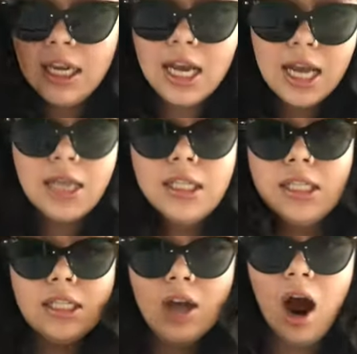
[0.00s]
in the
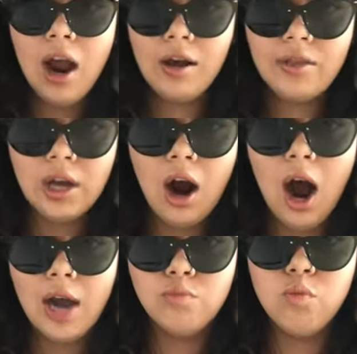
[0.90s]
style that
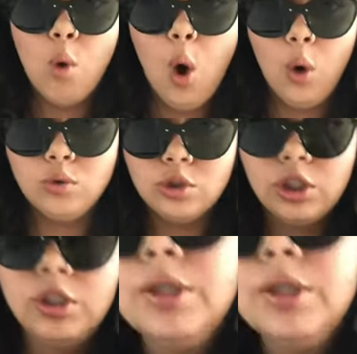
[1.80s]
I want.